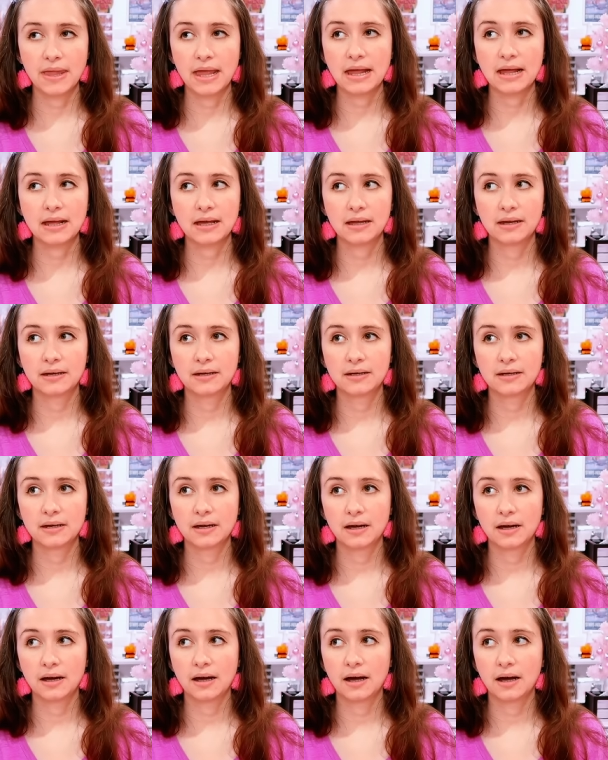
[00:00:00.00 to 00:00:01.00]
And
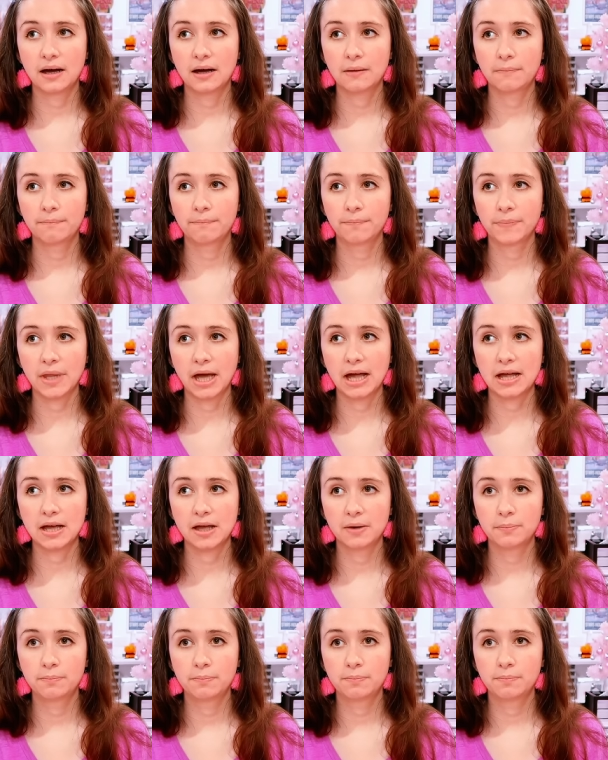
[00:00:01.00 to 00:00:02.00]
um, I
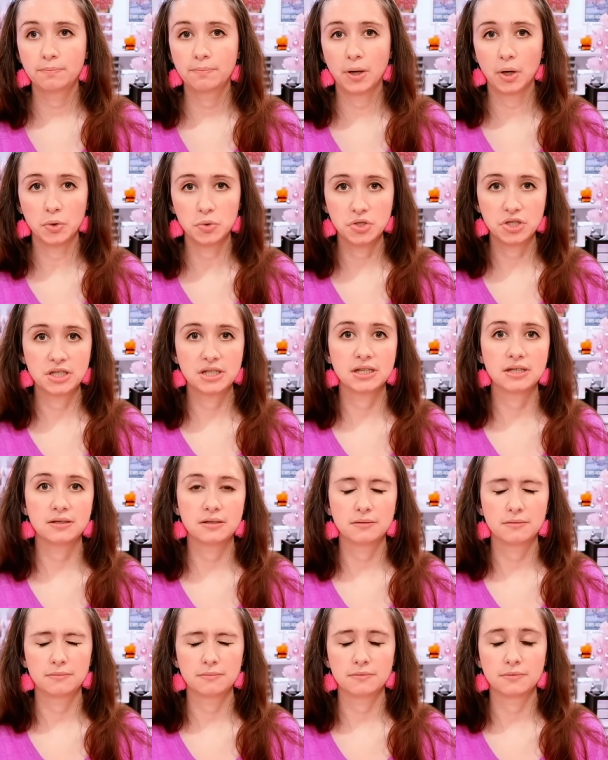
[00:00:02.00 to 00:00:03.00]
had
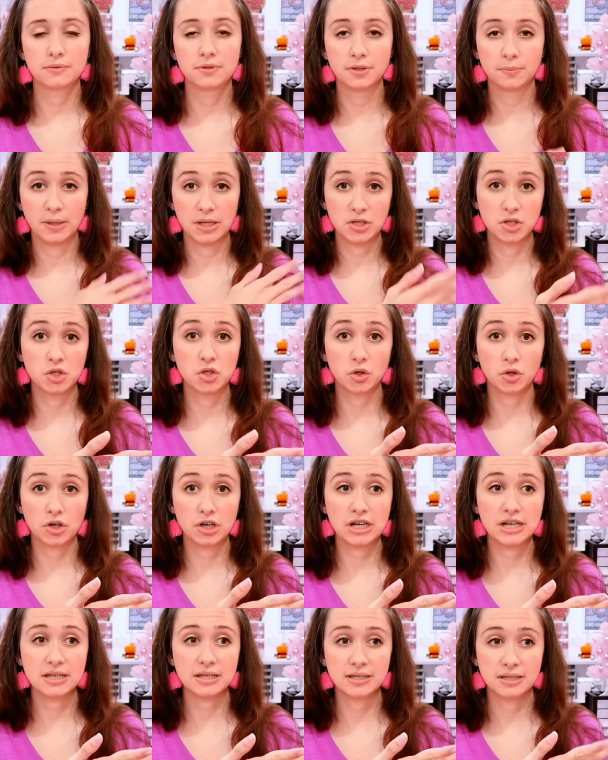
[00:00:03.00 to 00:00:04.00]
posted to my
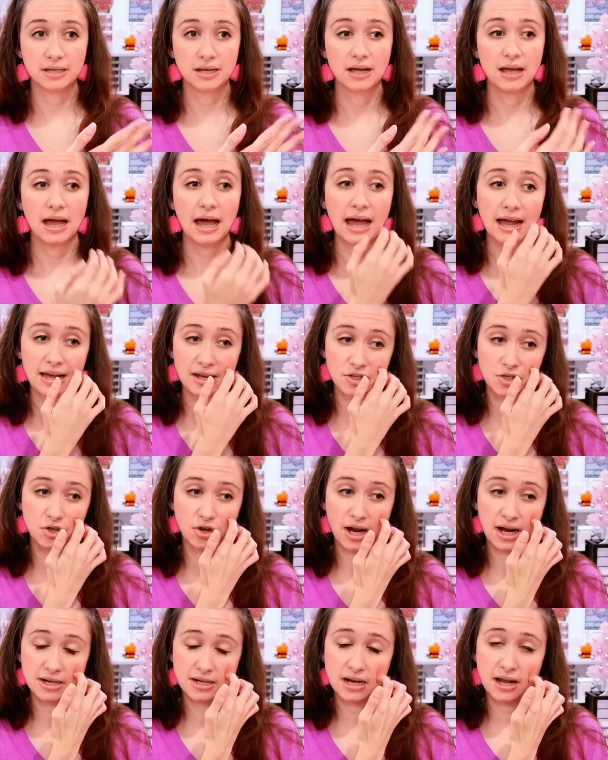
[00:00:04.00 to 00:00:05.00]
stories. I had
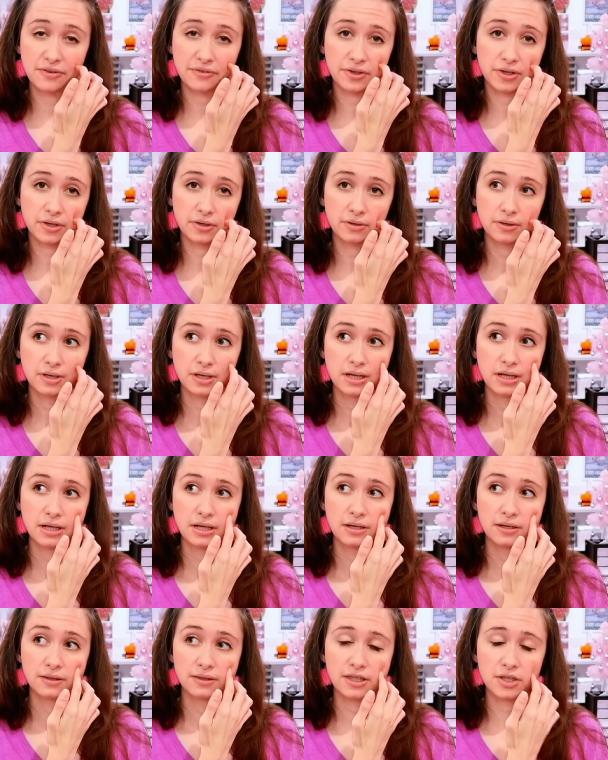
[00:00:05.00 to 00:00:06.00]
tried never
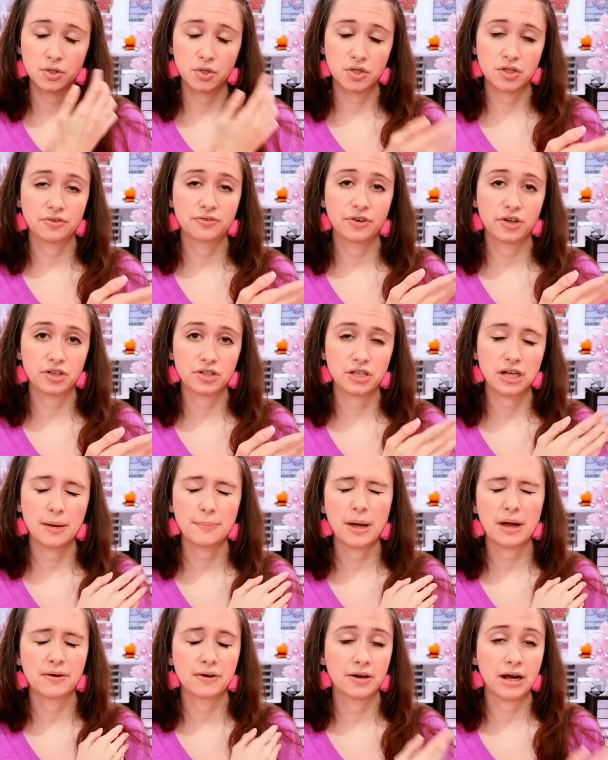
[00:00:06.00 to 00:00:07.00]
this was the first
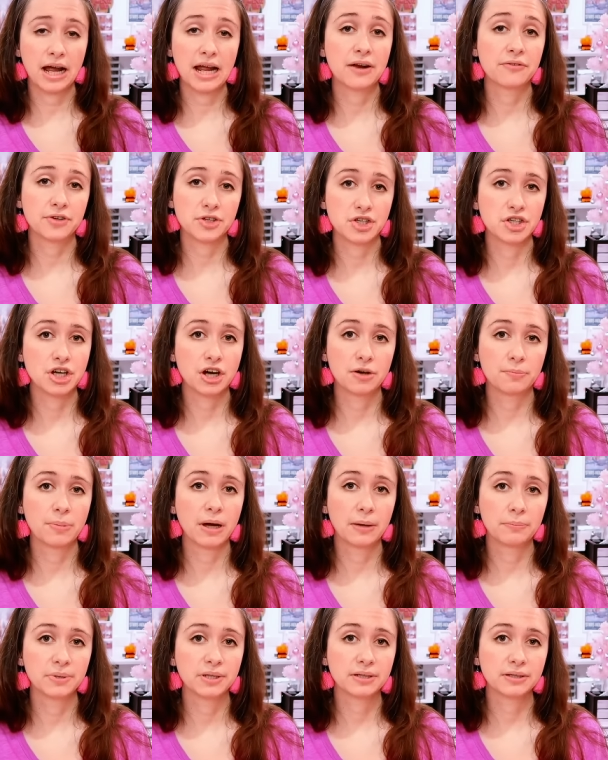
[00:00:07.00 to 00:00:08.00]
time I, I ever shared
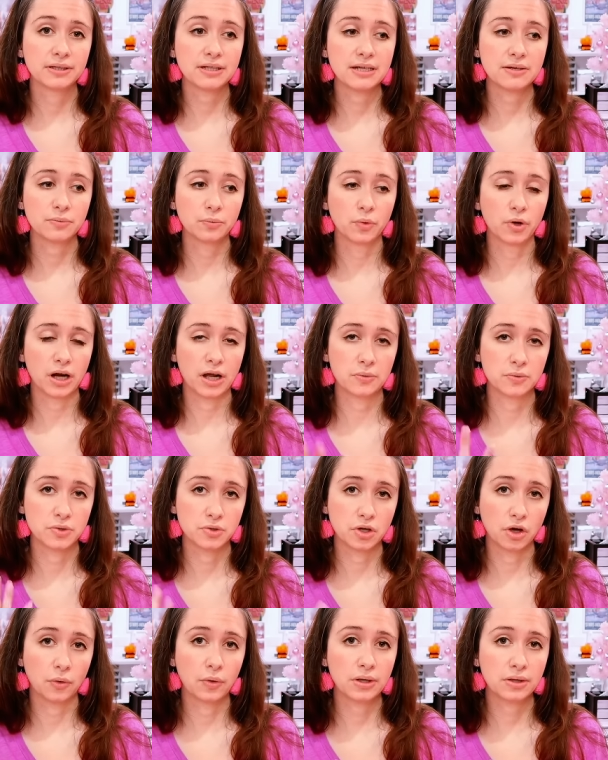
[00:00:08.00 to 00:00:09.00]
publicly what I
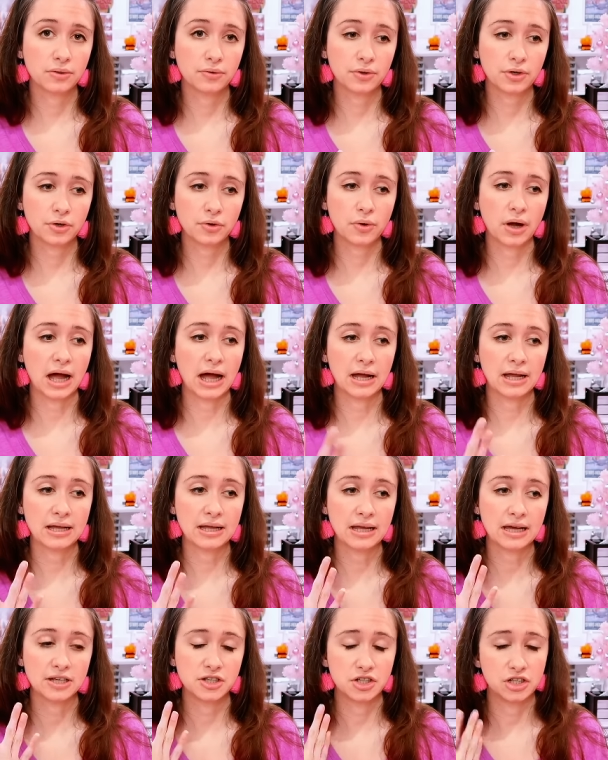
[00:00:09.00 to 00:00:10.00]
was going through.
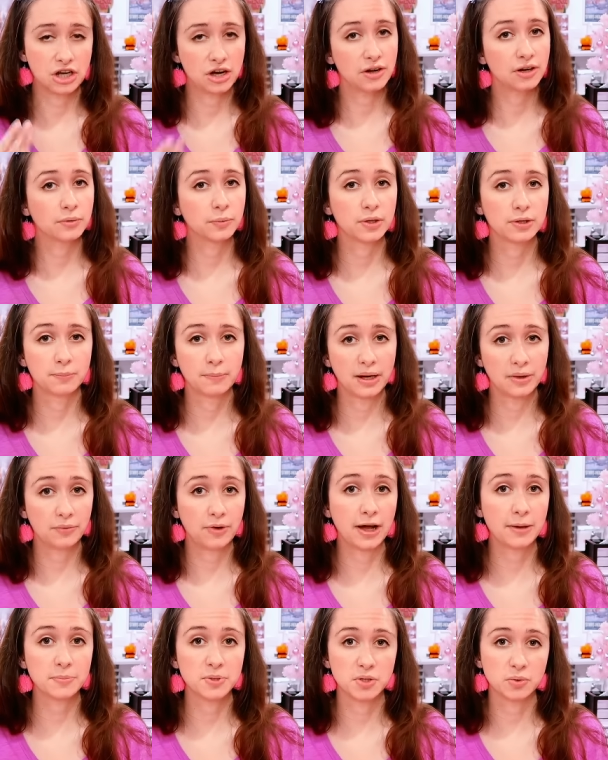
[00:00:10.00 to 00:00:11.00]
I had shared it with my
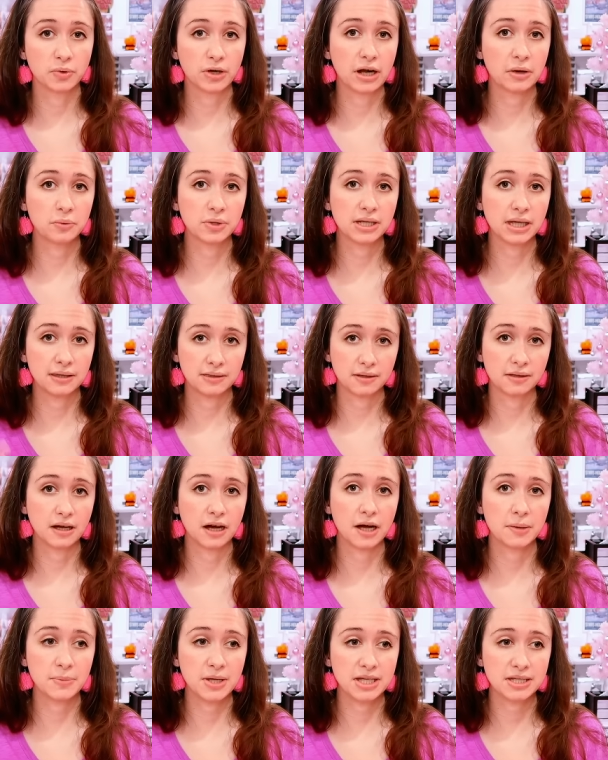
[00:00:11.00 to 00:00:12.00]
reps when I would get the
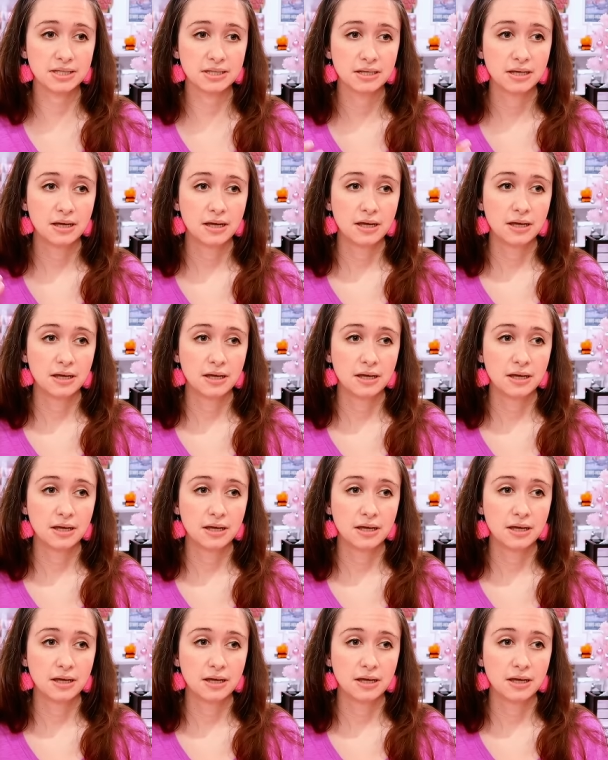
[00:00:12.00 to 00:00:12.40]
comments